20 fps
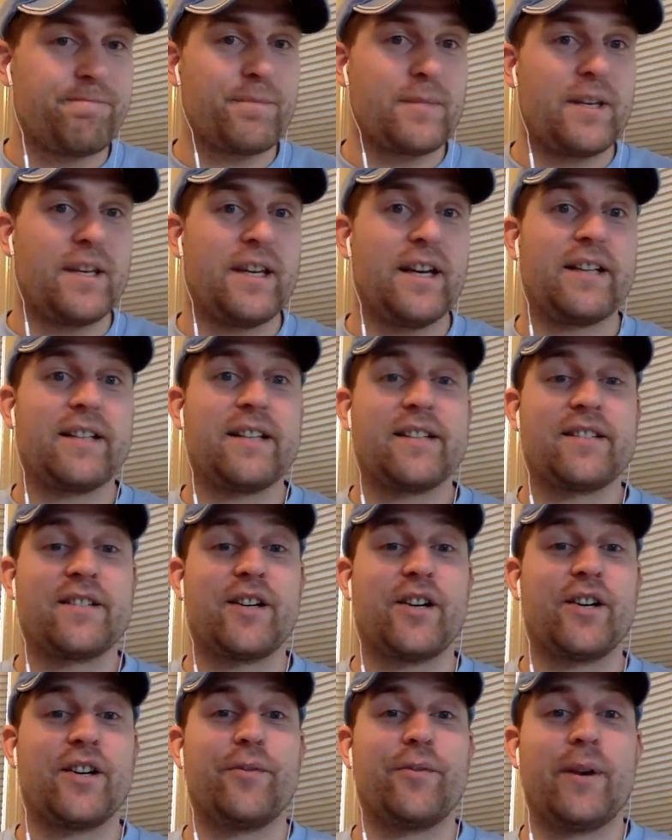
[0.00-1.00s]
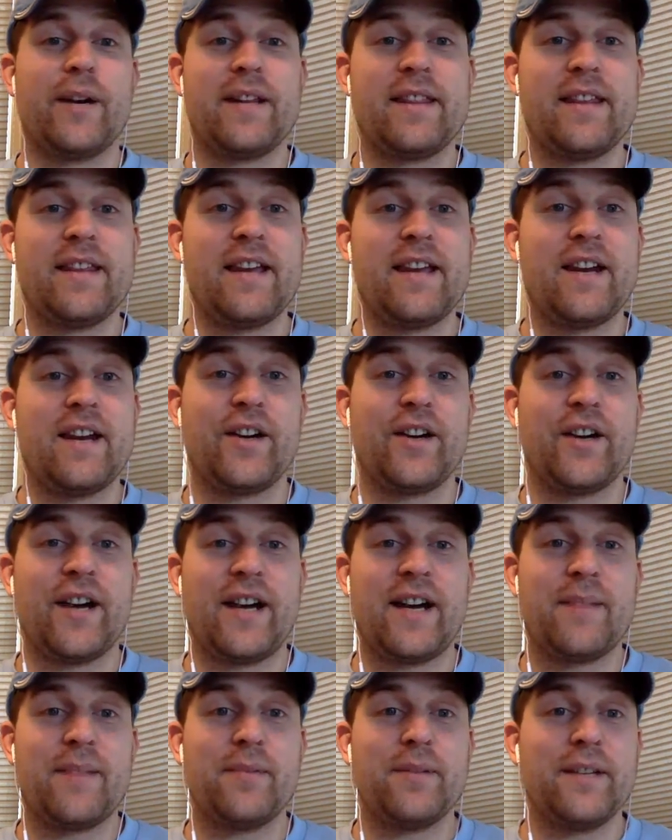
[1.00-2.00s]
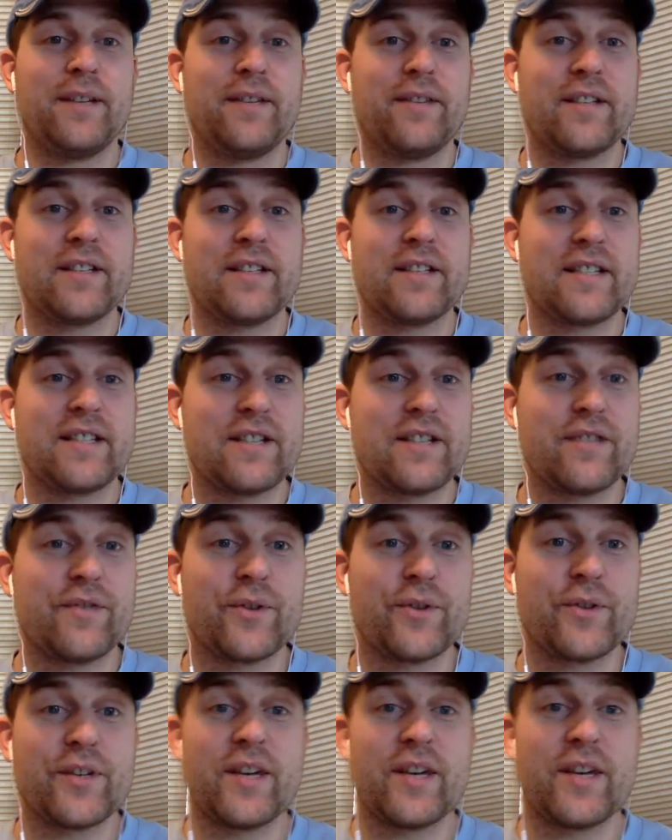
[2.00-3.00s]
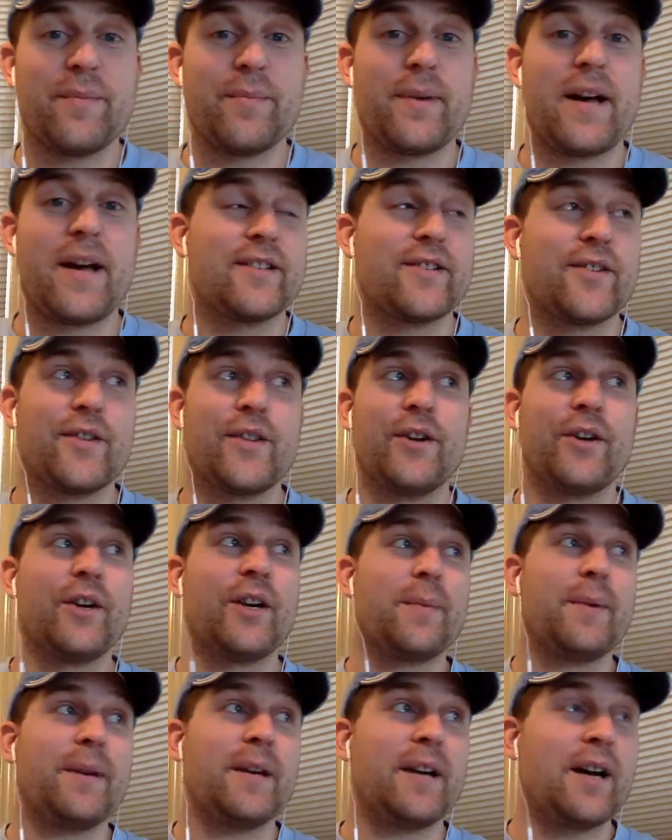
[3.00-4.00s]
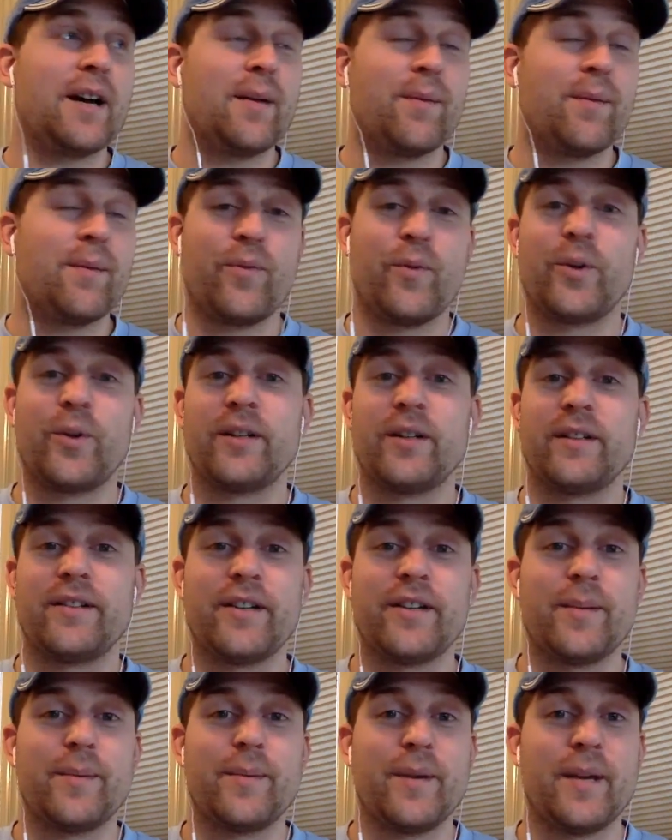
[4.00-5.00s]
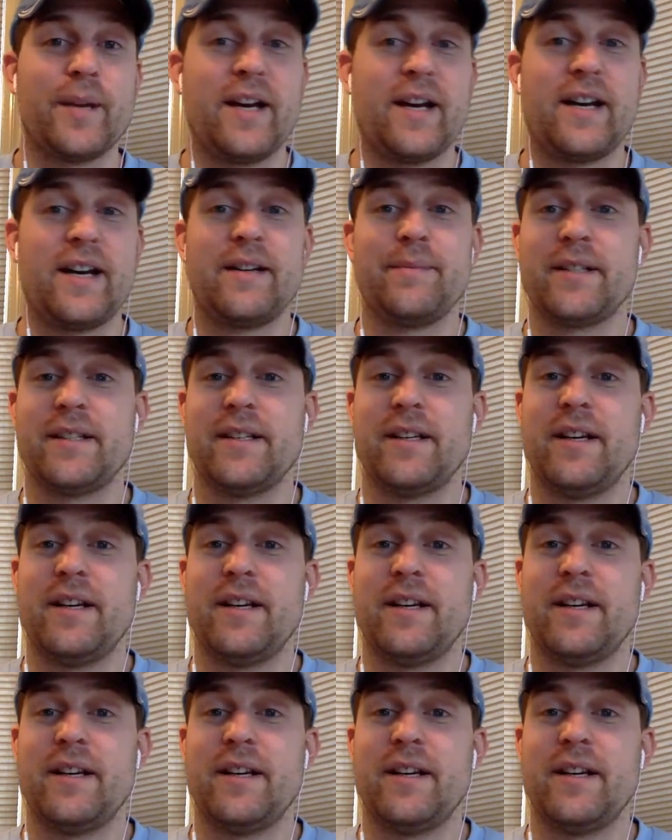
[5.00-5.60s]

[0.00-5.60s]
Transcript: he got to start right there, and I believe this is his first game back. So they're going to be up for it. They're going to be hyped.